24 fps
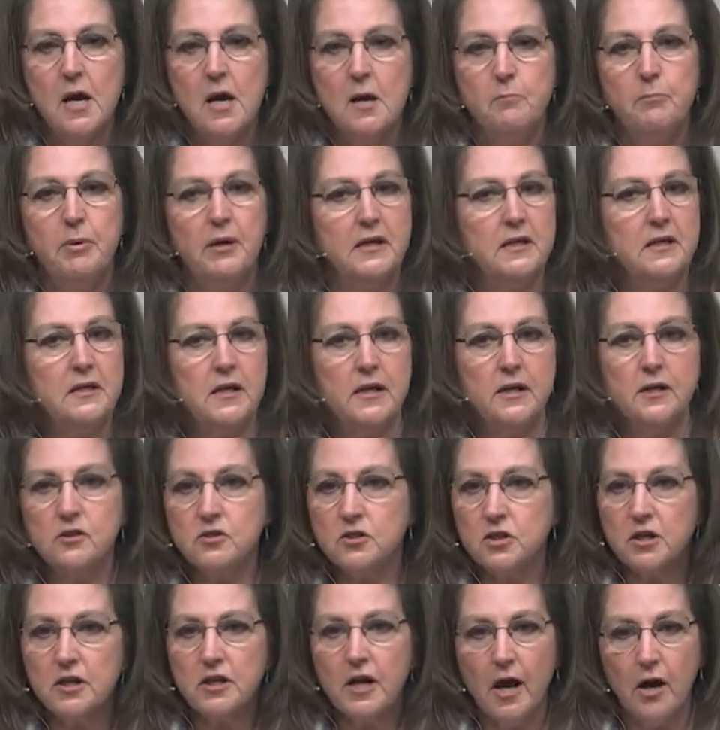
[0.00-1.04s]
But years
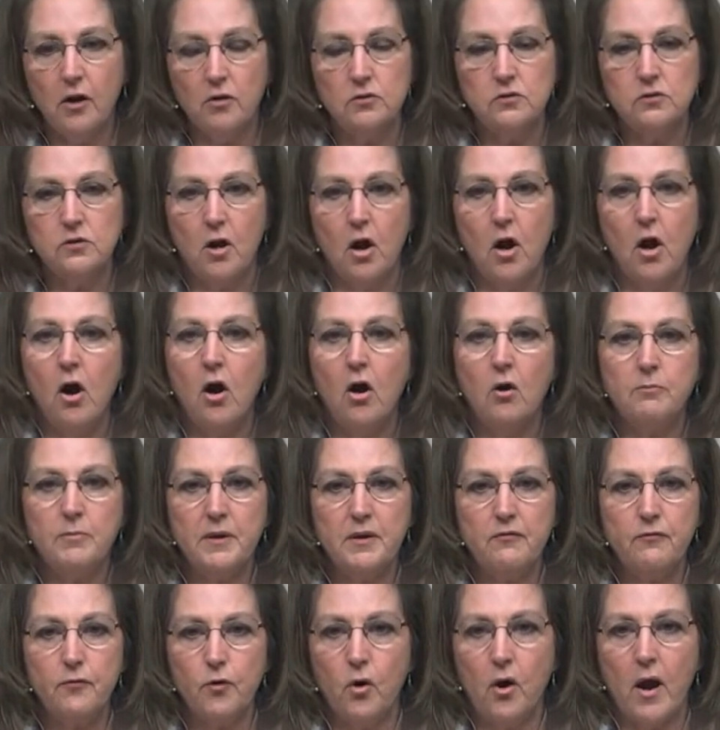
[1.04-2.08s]
ago, long
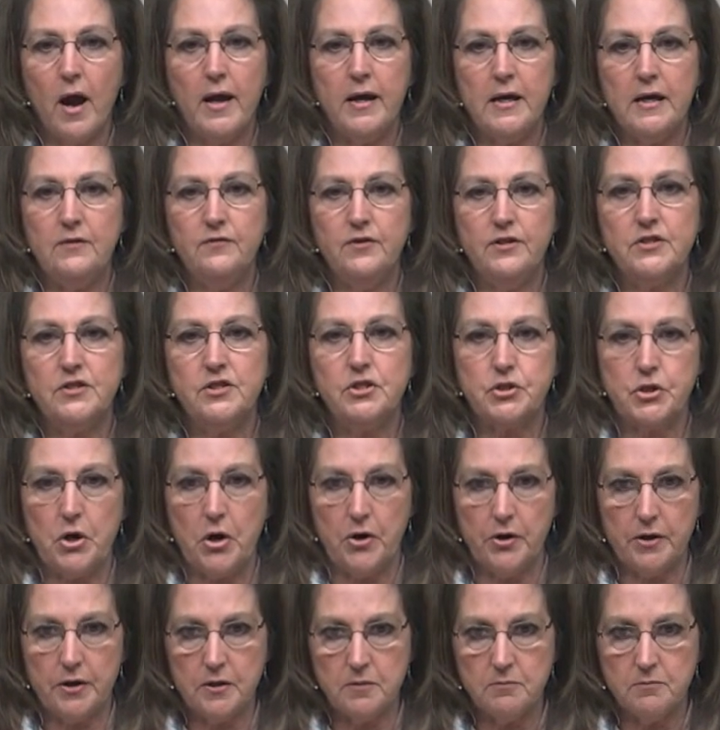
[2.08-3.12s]
before I even
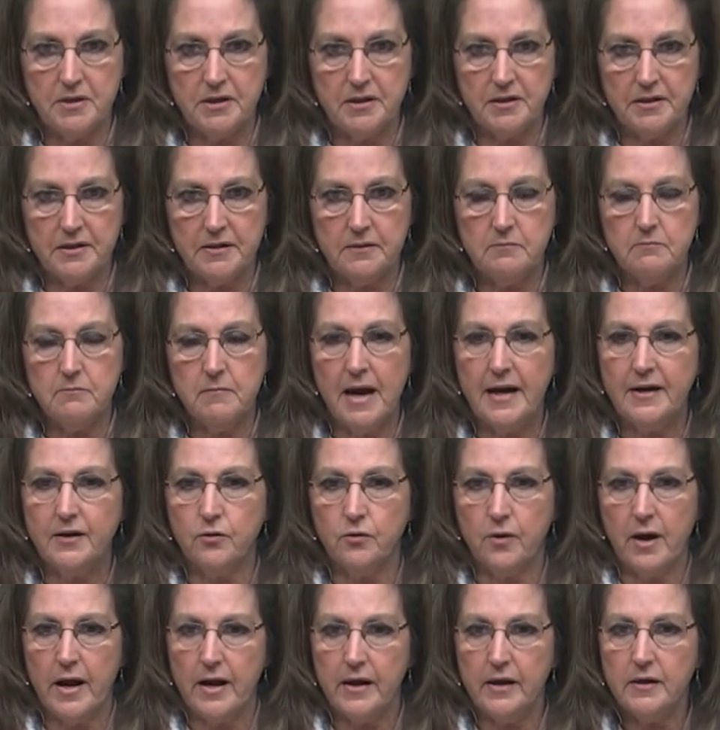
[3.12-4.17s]
started milling my
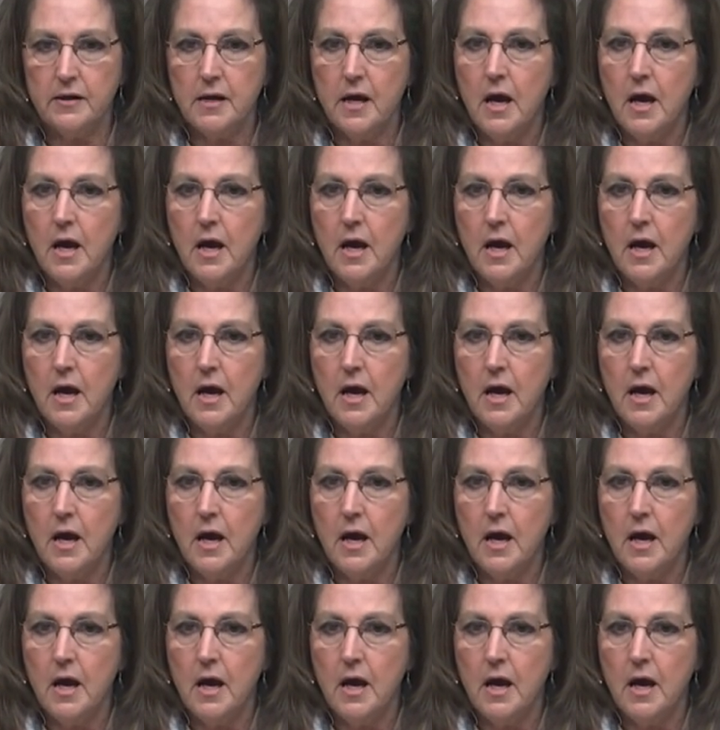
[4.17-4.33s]
grain,